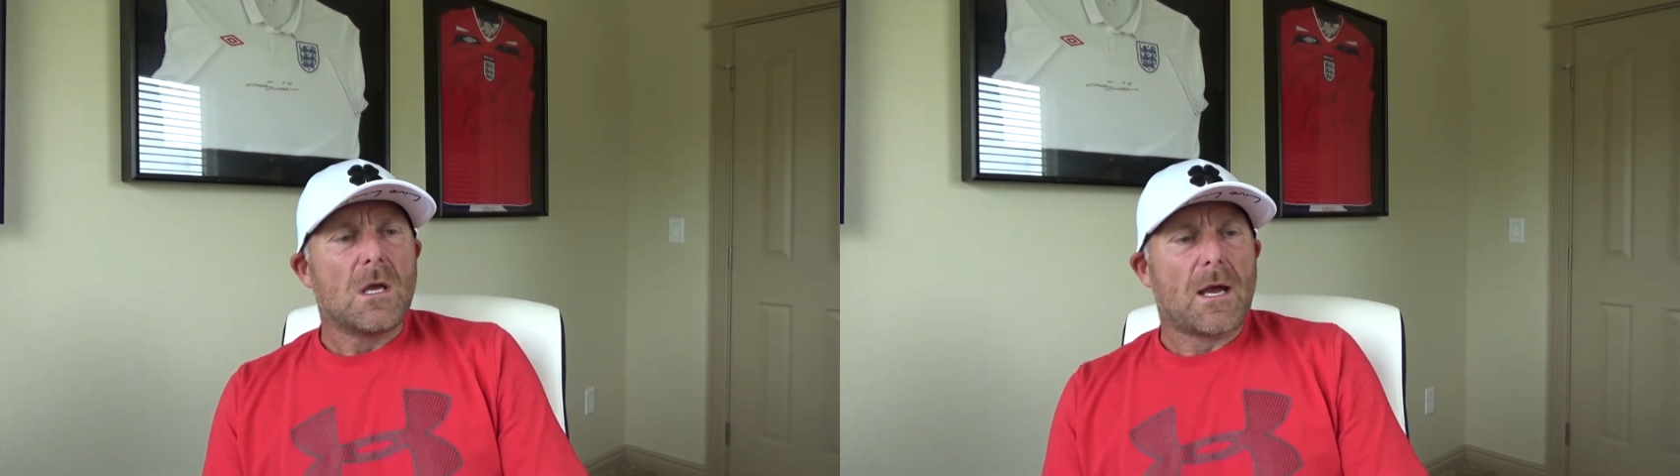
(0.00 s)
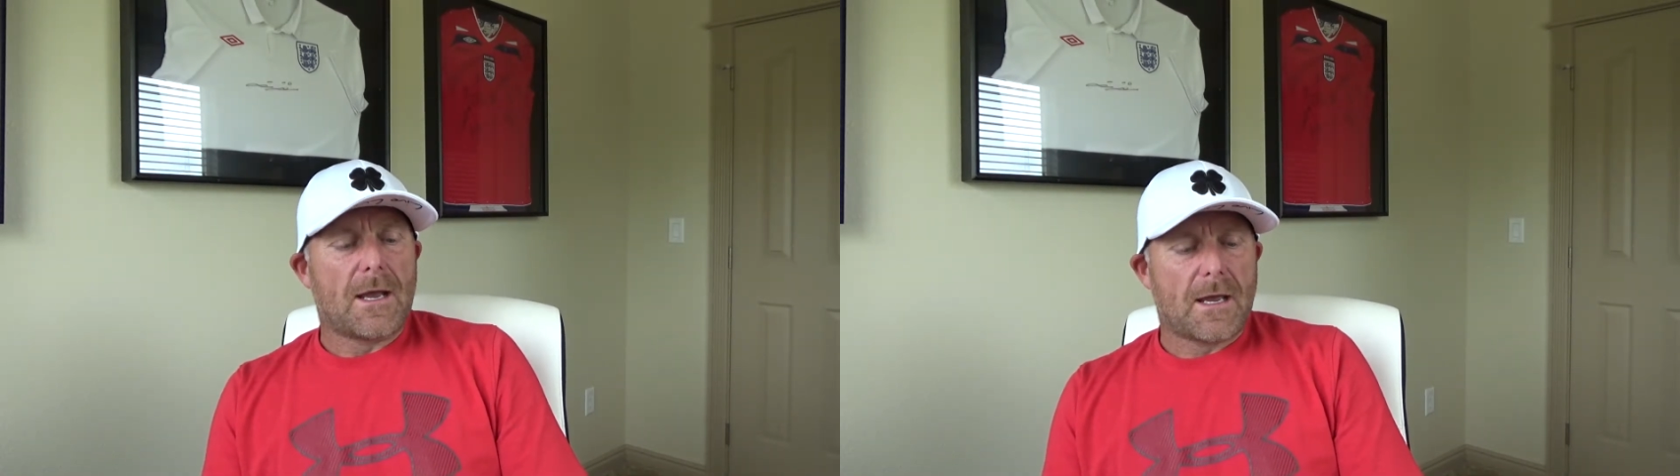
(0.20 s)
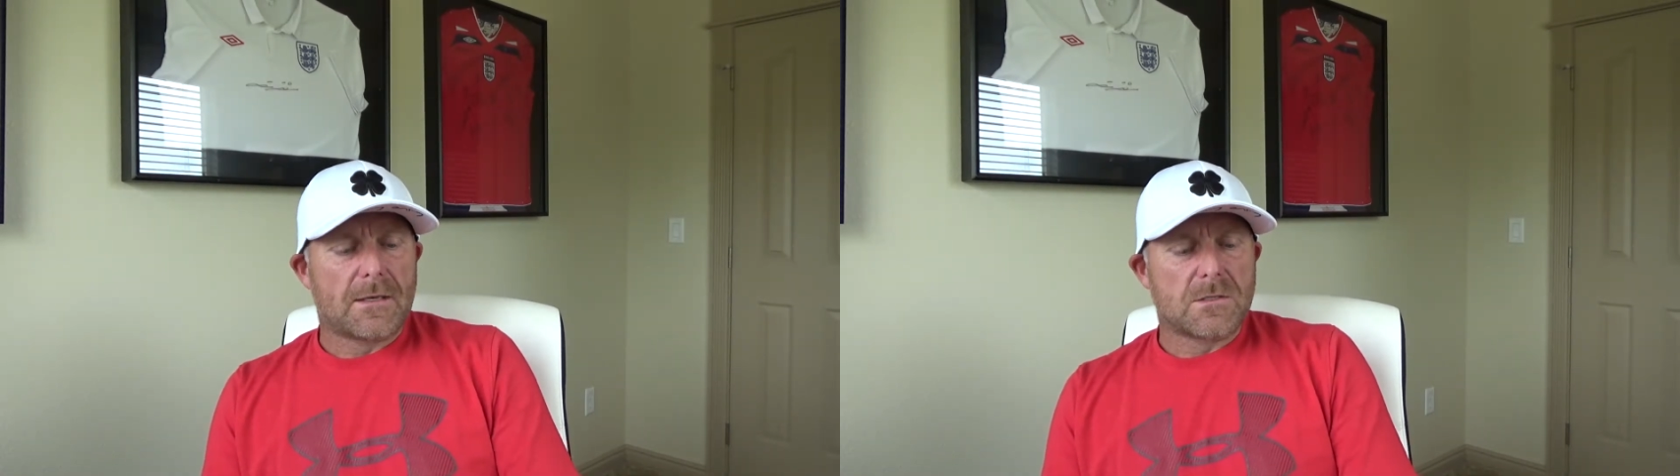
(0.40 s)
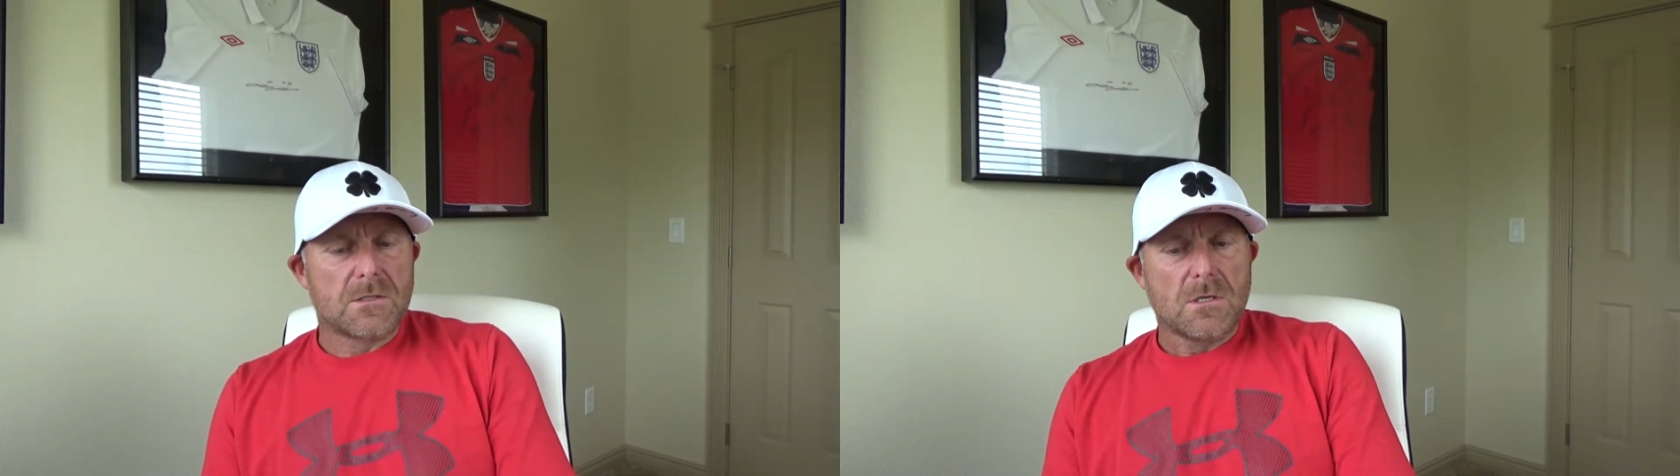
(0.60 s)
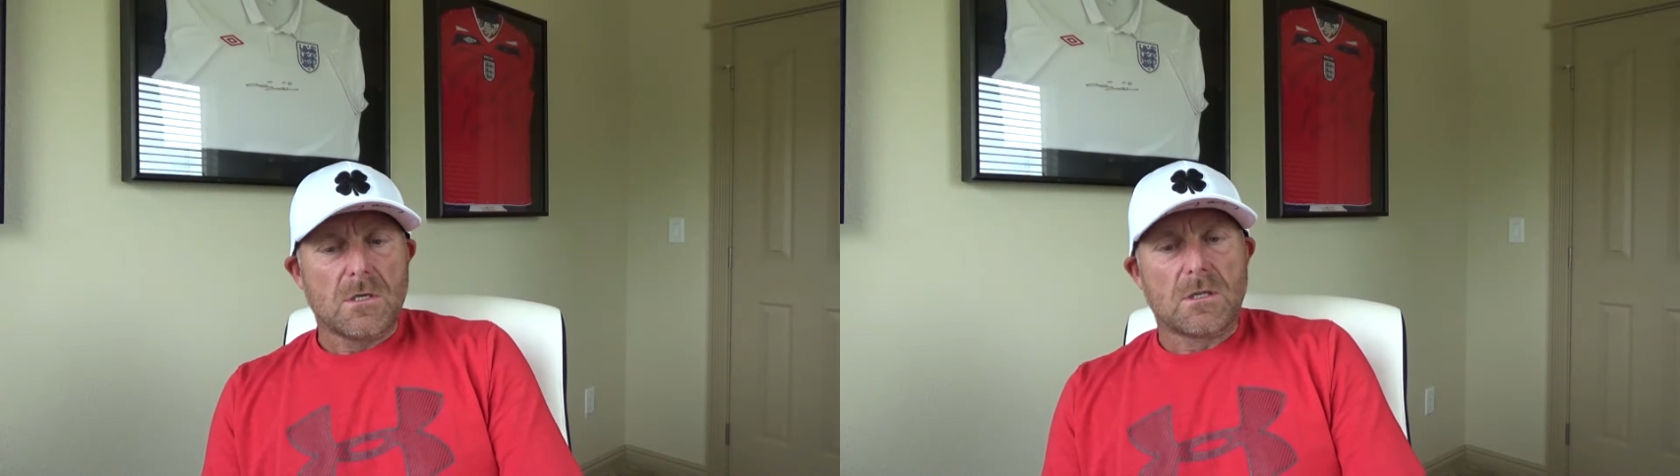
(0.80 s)
and
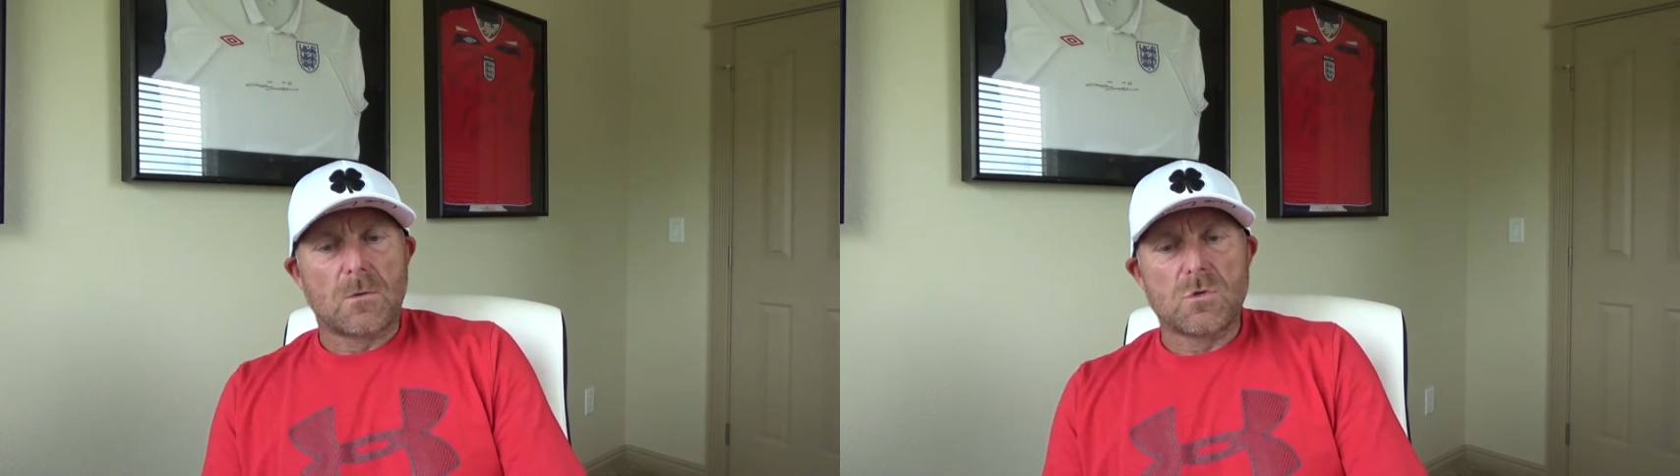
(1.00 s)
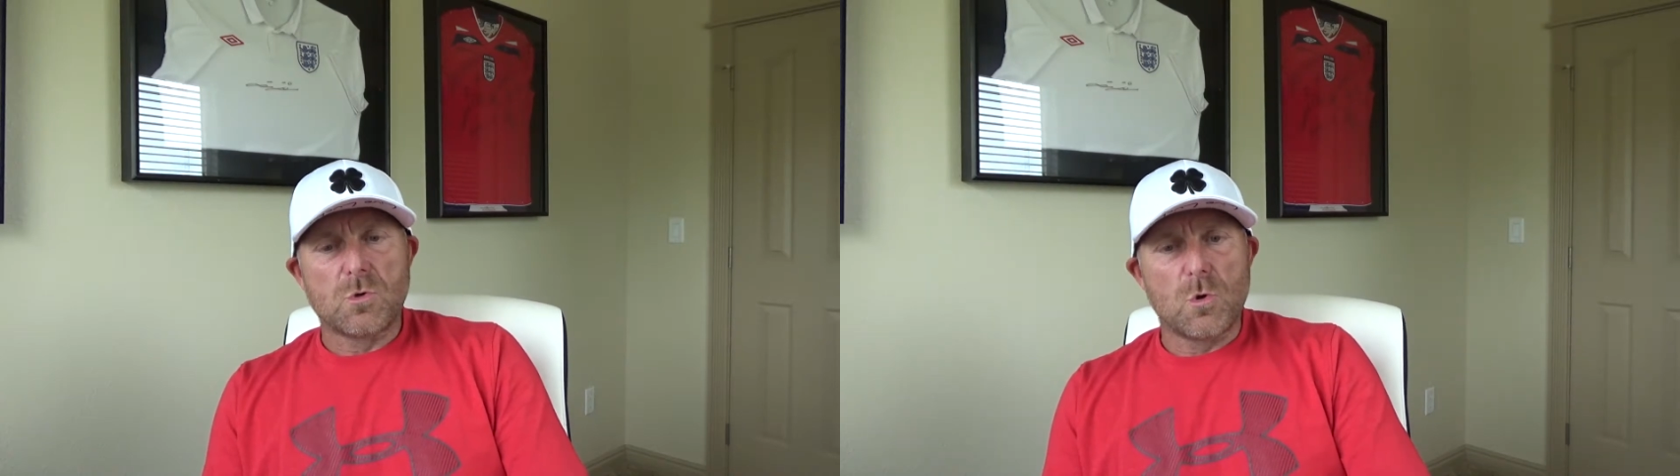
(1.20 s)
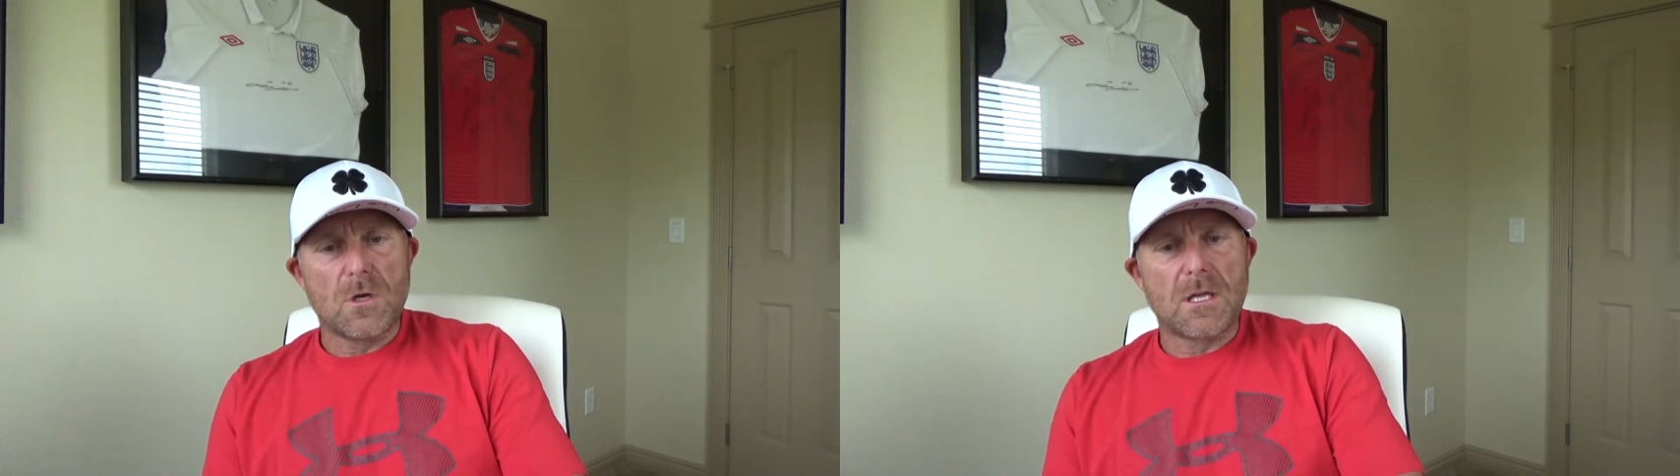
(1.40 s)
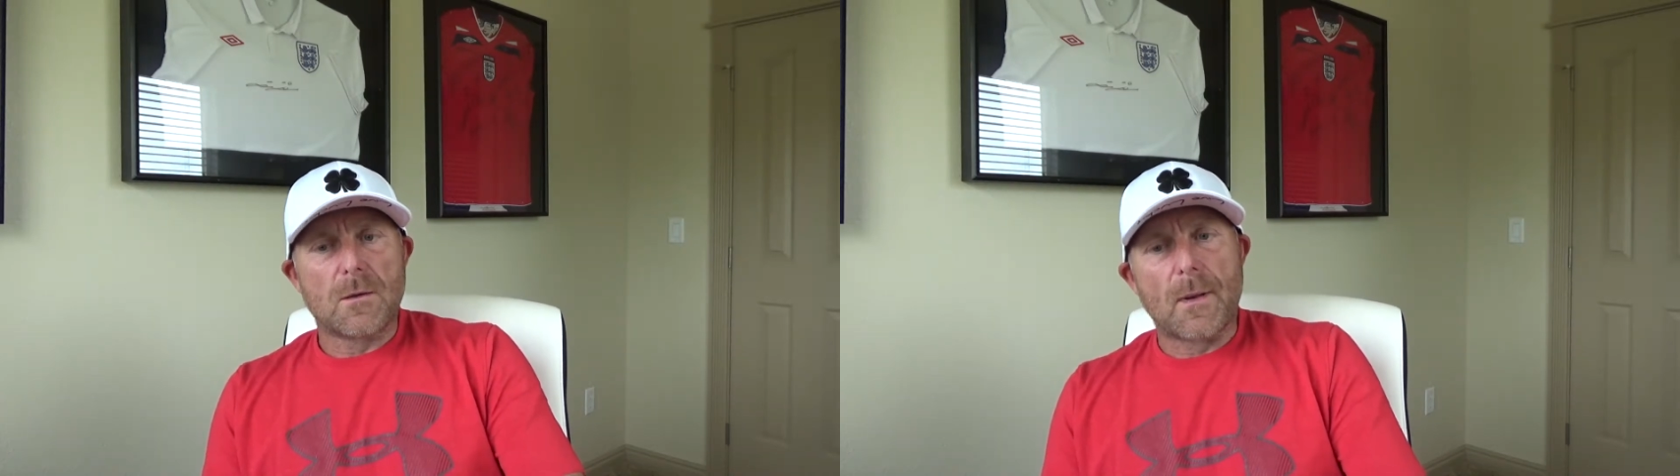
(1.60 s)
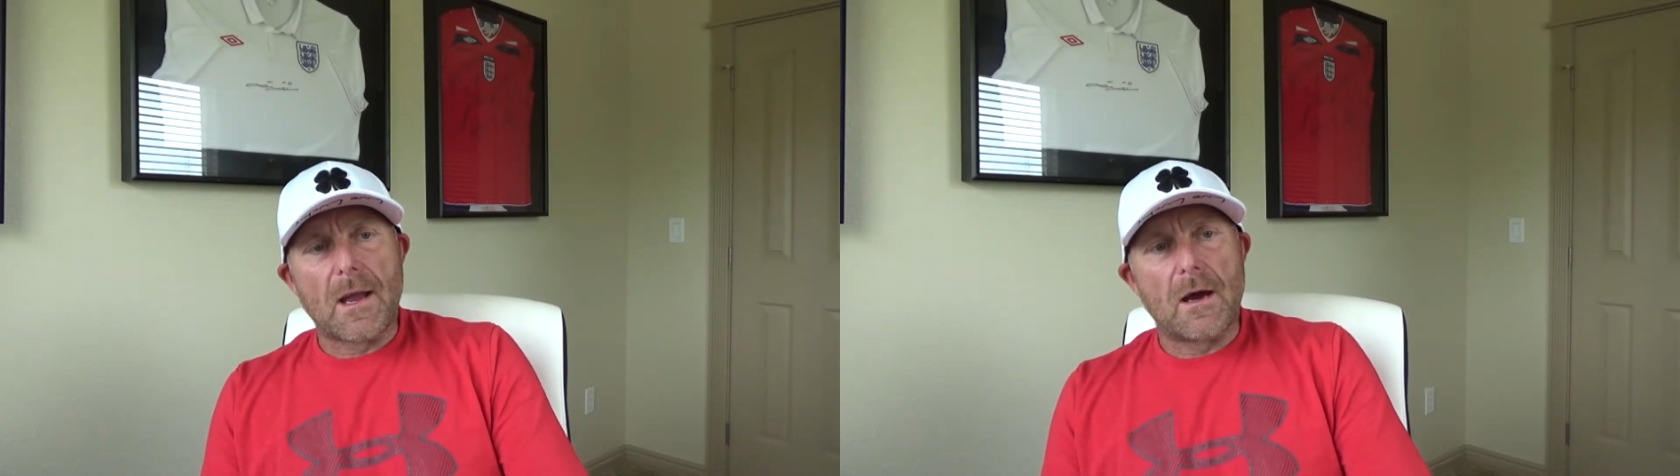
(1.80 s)
they were talking
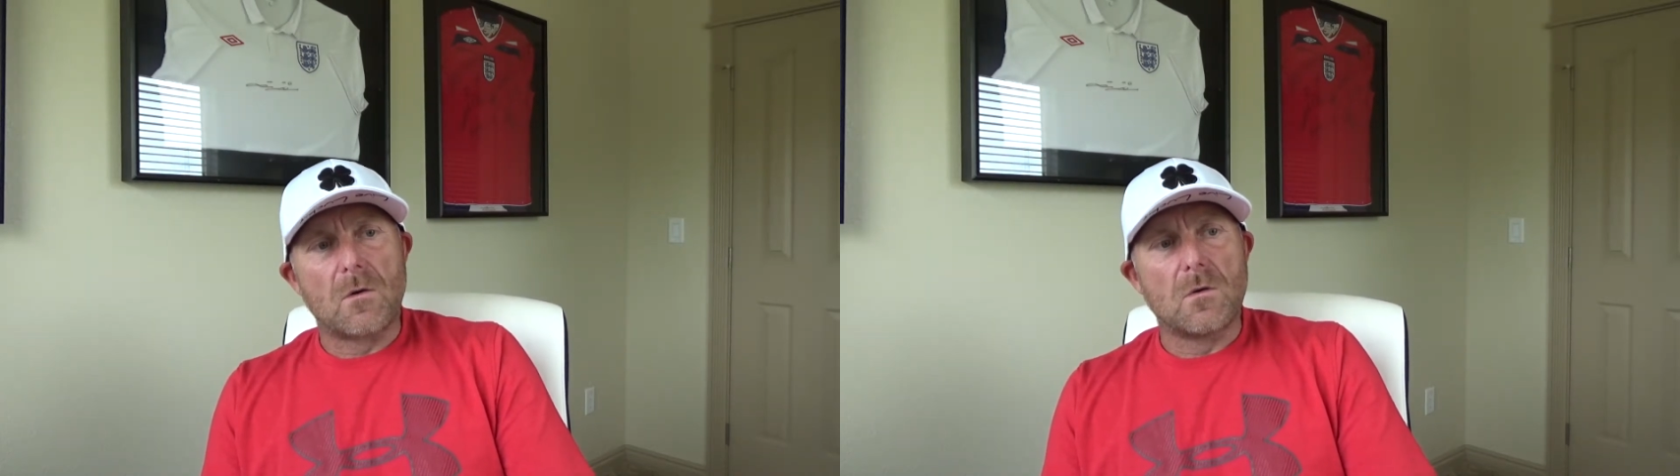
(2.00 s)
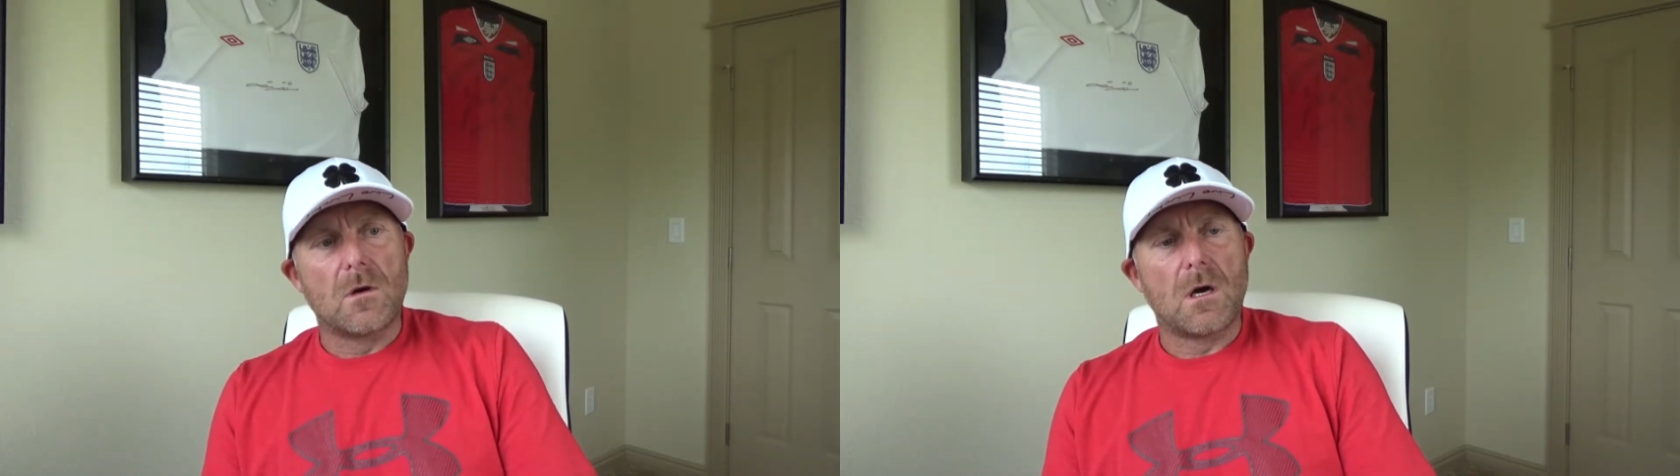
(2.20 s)
about